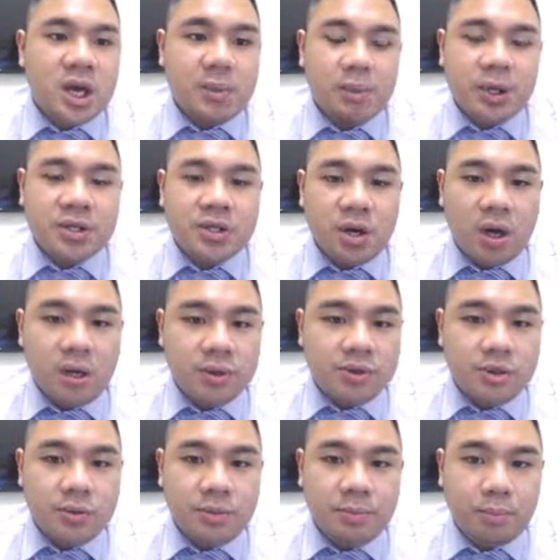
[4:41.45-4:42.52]
But it's
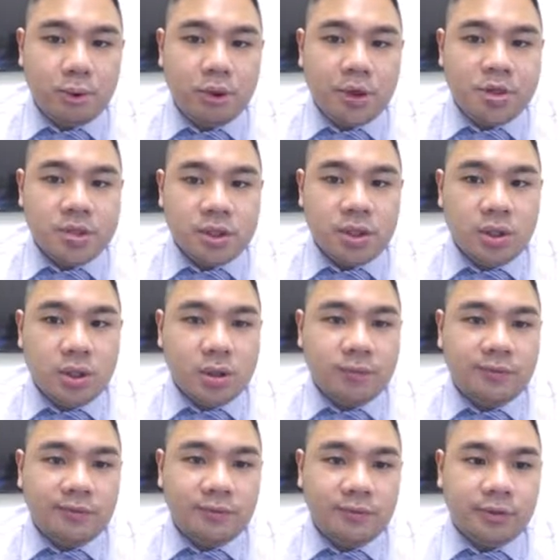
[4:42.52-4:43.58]
also important to
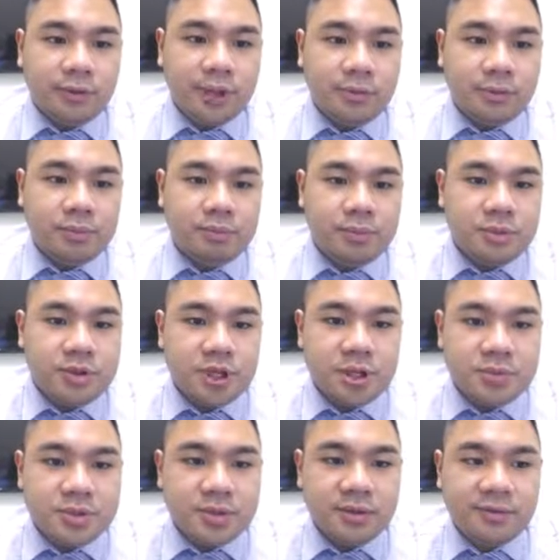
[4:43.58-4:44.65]
note in
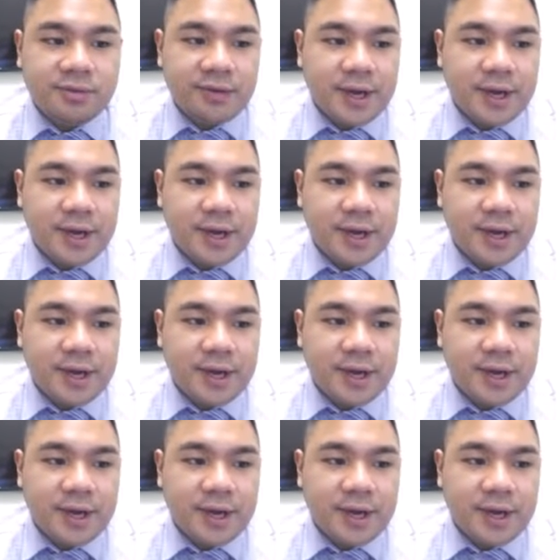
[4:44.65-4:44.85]
terms of